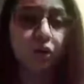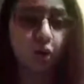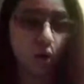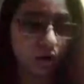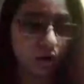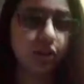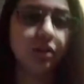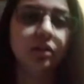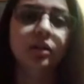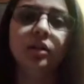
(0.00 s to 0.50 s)

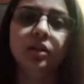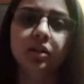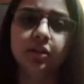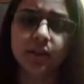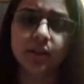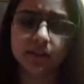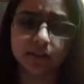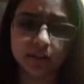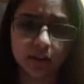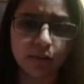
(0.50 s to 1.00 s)
not
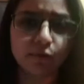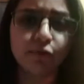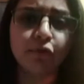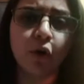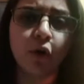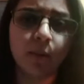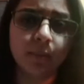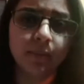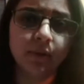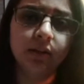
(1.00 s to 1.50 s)
just
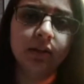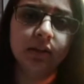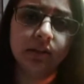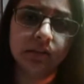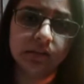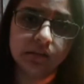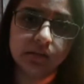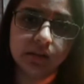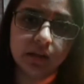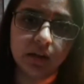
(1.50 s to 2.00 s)
informed
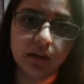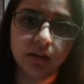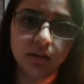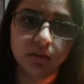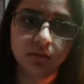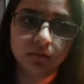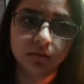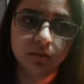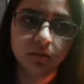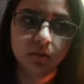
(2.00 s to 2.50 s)
consent.
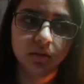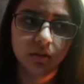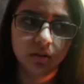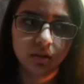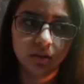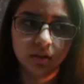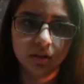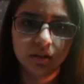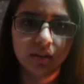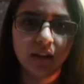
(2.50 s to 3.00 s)

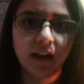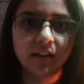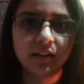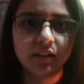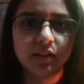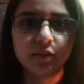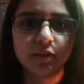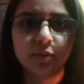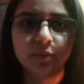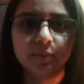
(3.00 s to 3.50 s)

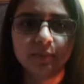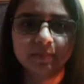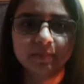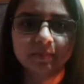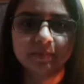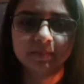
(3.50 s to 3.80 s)
Thank you.